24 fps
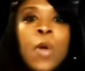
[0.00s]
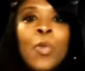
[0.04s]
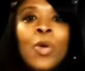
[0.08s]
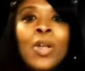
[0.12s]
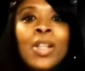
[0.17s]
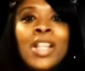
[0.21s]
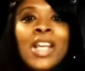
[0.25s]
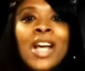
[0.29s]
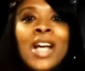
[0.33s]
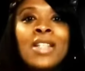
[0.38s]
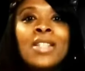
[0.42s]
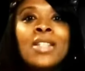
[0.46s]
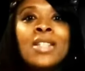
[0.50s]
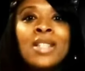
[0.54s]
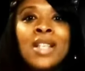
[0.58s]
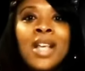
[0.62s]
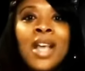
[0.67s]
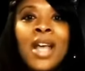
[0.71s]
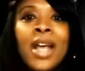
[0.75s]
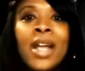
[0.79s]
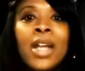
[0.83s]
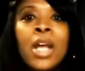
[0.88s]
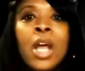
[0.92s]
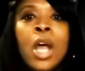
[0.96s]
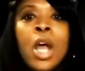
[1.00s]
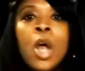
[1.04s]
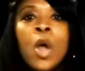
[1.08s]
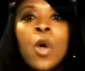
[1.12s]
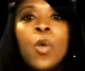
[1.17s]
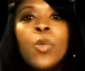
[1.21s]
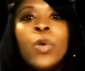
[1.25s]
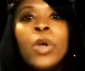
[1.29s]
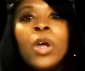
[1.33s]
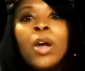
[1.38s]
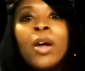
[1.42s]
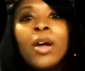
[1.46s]
With that said,
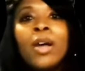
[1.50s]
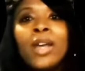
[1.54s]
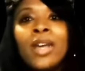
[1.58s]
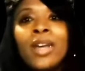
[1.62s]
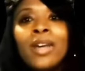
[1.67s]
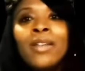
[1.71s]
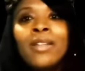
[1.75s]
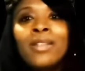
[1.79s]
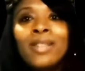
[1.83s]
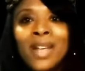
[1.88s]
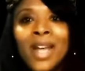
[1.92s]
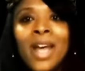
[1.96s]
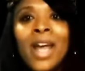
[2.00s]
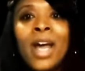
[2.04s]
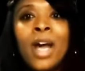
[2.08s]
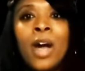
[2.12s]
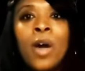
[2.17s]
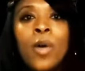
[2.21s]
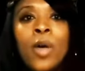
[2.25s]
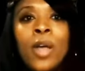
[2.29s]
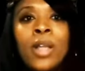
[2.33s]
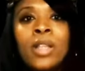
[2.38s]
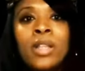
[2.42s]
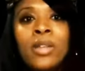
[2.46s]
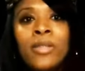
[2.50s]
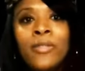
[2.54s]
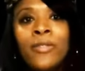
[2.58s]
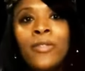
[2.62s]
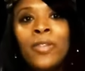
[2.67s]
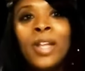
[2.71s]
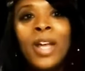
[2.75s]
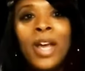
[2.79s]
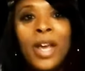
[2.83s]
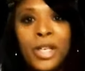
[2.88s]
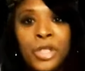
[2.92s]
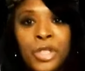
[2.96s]
we are here now in the
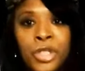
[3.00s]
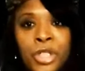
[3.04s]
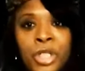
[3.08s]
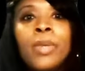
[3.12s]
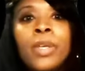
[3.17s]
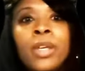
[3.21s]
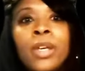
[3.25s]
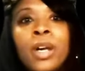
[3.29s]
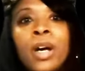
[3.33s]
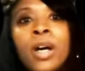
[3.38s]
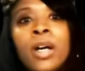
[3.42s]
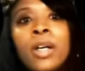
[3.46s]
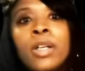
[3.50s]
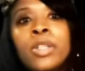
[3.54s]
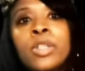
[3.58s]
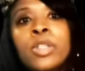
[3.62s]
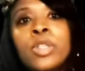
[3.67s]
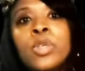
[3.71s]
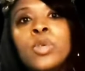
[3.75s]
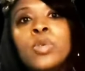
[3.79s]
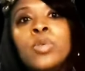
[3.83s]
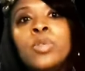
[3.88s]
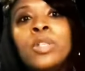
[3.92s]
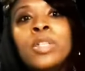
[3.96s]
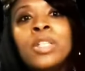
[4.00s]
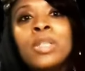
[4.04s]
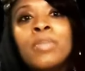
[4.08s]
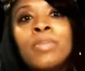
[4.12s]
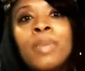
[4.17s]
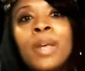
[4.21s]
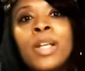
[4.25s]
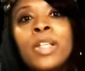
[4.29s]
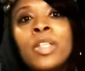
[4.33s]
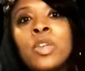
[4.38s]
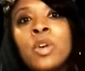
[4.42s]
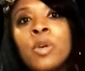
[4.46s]
flesh, begun to
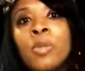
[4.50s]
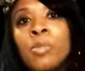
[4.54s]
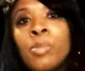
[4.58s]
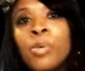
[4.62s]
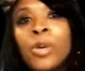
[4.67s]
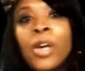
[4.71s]
dismantle